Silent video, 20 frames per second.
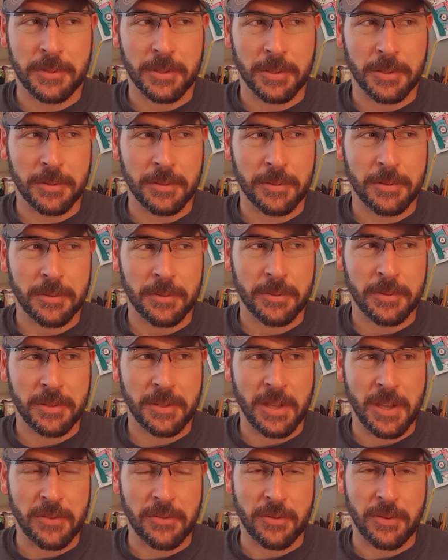so
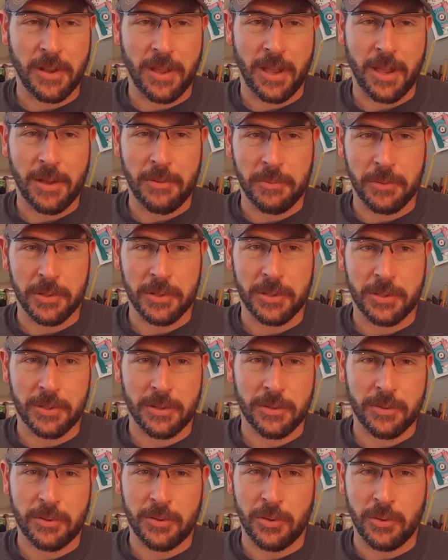yesterday it was
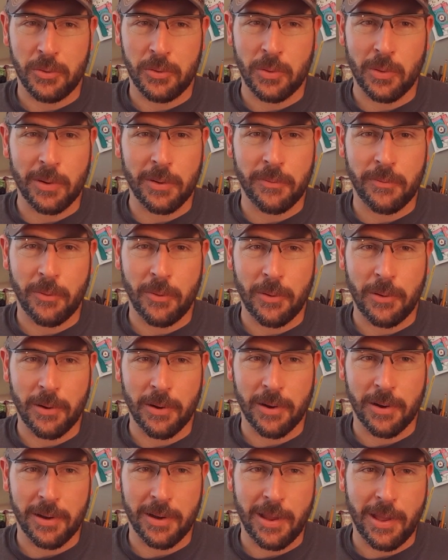
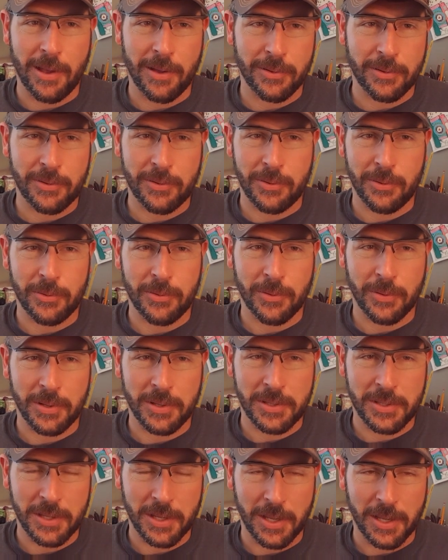224 and now it's
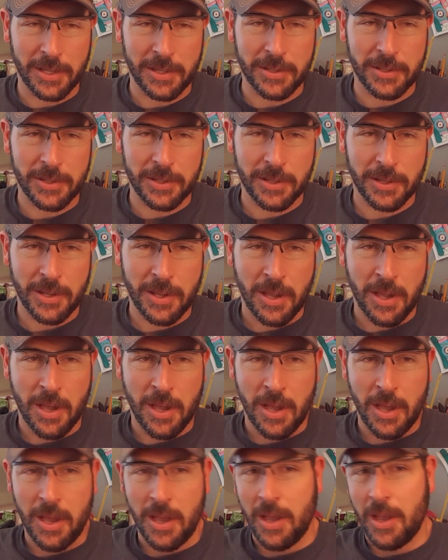226.
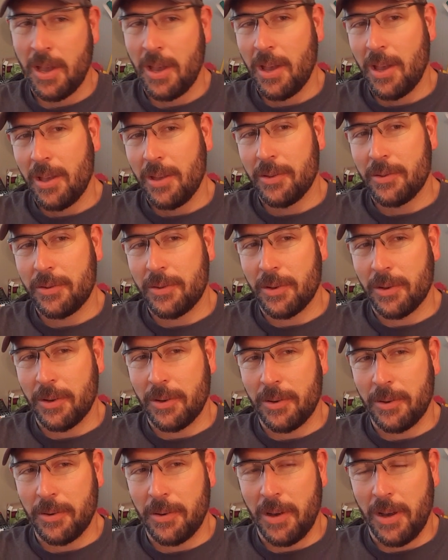
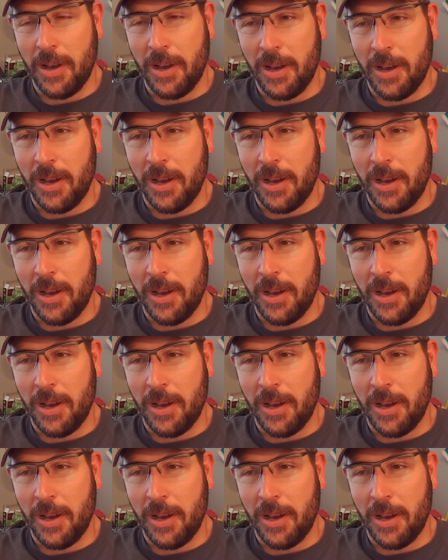So